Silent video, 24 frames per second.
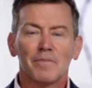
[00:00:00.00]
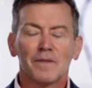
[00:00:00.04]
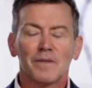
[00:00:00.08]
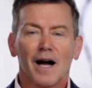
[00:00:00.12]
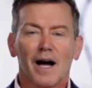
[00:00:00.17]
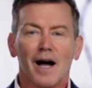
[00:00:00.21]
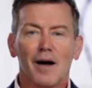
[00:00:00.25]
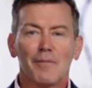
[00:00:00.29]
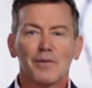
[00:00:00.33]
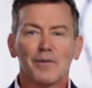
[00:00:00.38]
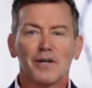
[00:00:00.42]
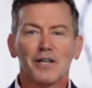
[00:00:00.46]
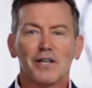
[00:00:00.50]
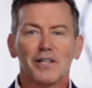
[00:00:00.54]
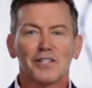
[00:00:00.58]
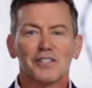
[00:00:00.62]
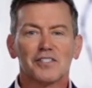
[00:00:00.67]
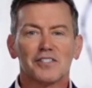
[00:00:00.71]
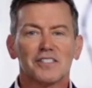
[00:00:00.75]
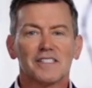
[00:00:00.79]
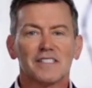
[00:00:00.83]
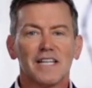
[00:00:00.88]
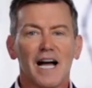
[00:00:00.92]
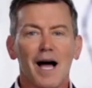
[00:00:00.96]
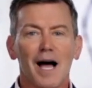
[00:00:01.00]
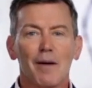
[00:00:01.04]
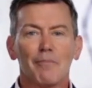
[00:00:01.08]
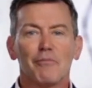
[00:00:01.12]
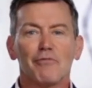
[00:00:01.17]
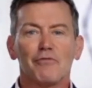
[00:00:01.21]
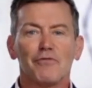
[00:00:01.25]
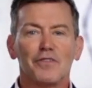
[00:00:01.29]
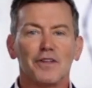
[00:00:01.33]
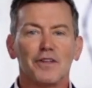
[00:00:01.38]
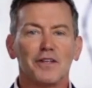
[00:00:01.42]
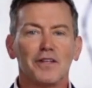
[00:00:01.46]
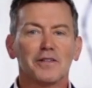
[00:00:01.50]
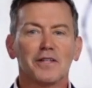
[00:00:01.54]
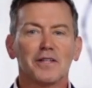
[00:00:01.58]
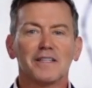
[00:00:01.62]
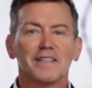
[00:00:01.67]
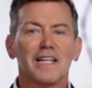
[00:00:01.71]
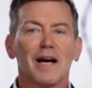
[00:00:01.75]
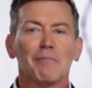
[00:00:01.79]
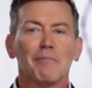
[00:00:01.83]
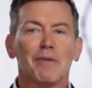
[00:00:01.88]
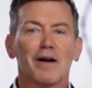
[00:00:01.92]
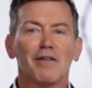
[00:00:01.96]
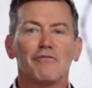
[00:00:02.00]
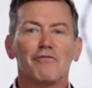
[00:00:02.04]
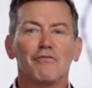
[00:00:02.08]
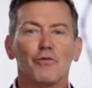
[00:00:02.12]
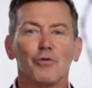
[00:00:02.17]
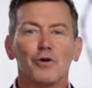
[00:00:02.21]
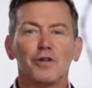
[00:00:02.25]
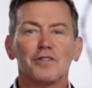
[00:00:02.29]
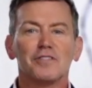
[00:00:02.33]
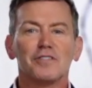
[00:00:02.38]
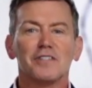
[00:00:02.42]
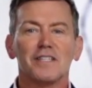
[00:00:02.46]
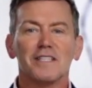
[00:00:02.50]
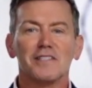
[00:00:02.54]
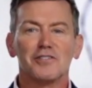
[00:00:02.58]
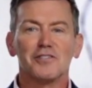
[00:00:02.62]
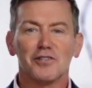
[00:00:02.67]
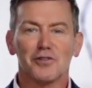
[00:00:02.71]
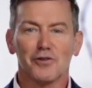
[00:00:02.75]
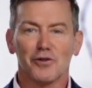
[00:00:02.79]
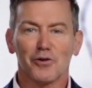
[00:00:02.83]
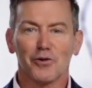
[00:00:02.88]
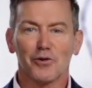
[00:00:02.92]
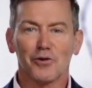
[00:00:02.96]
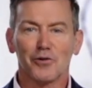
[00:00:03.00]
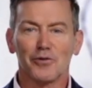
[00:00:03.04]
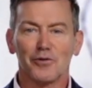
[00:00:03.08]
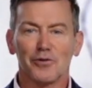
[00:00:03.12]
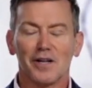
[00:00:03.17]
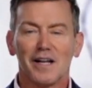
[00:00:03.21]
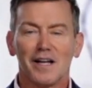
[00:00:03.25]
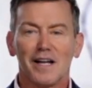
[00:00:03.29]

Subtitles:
I'm going to stop feeling that my voice isn't heard